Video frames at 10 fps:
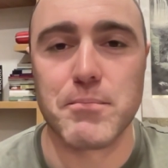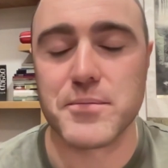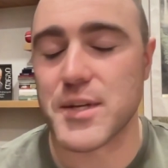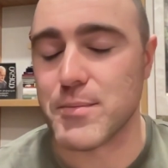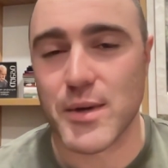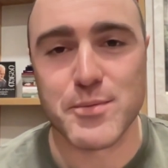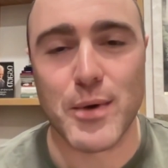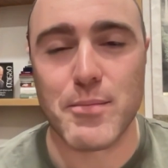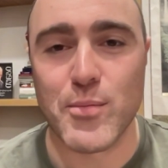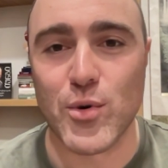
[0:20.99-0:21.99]
Sometimes
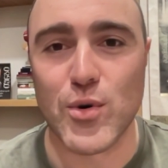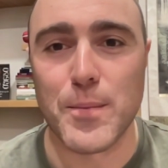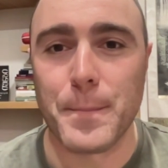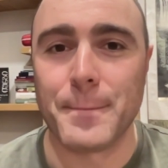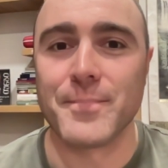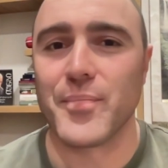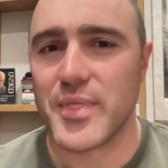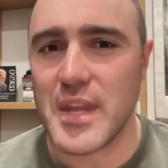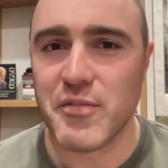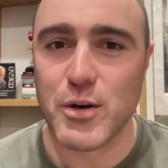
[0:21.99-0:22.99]
might be more.
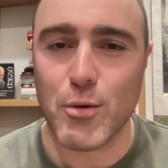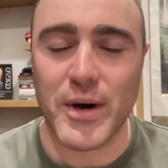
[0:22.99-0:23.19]
Never know what